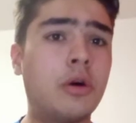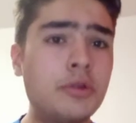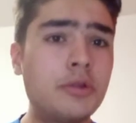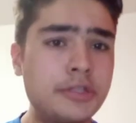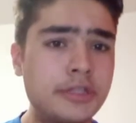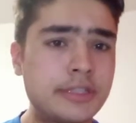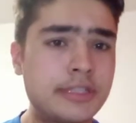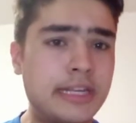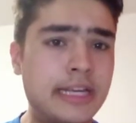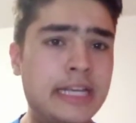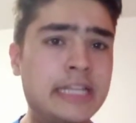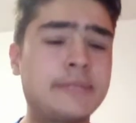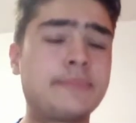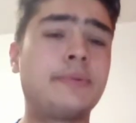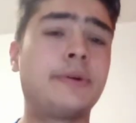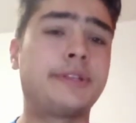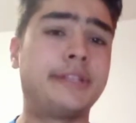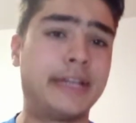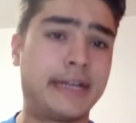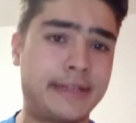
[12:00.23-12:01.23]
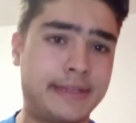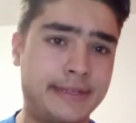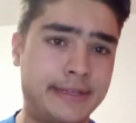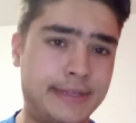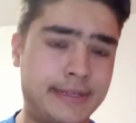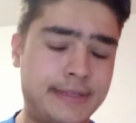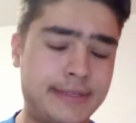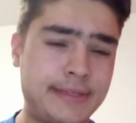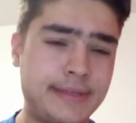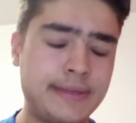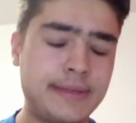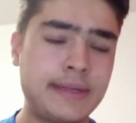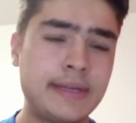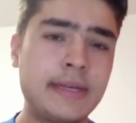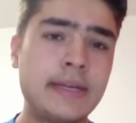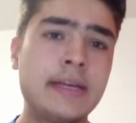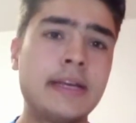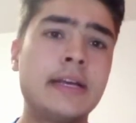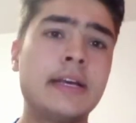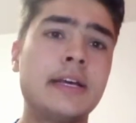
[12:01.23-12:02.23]
oceans is protected.
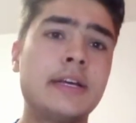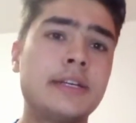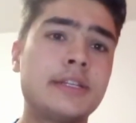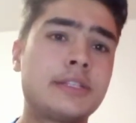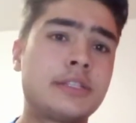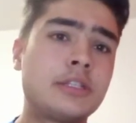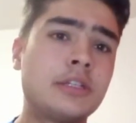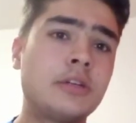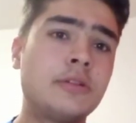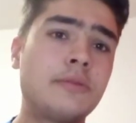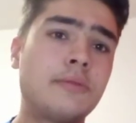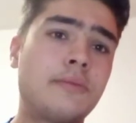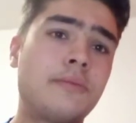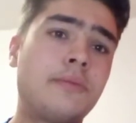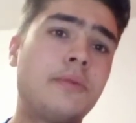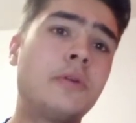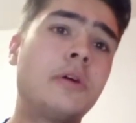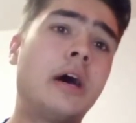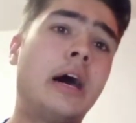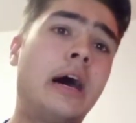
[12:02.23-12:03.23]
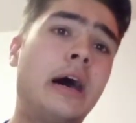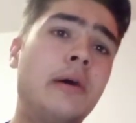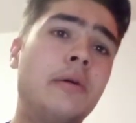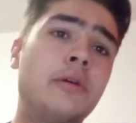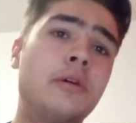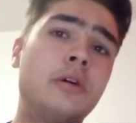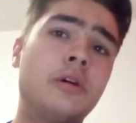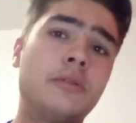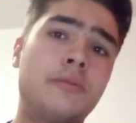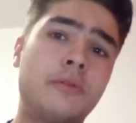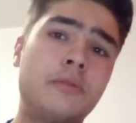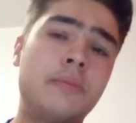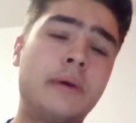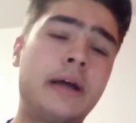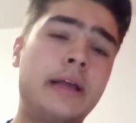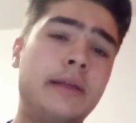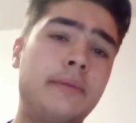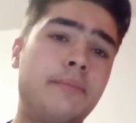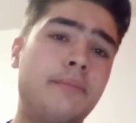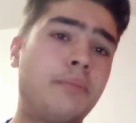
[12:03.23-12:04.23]
So for
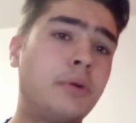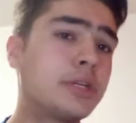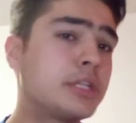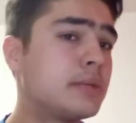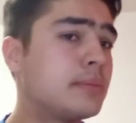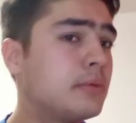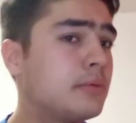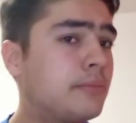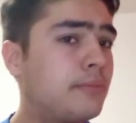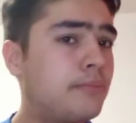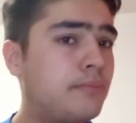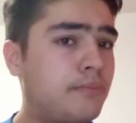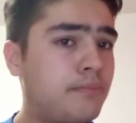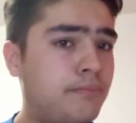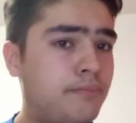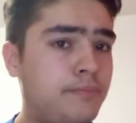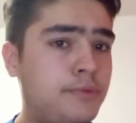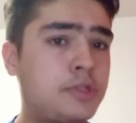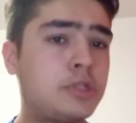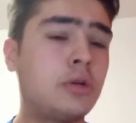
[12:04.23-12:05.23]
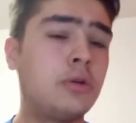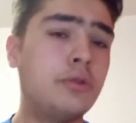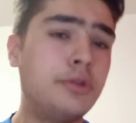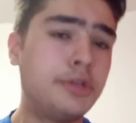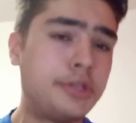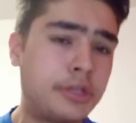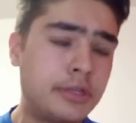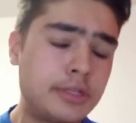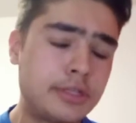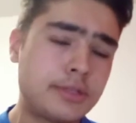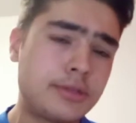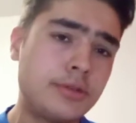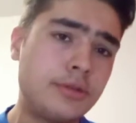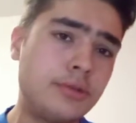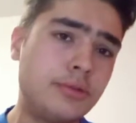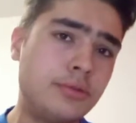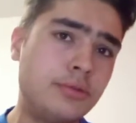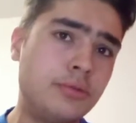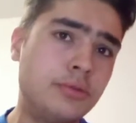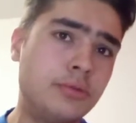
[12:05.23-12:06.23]
my possible solutions
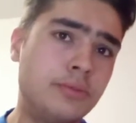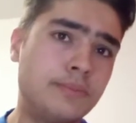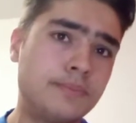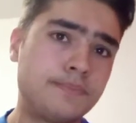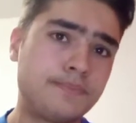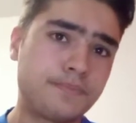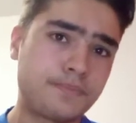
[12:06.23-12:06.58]
to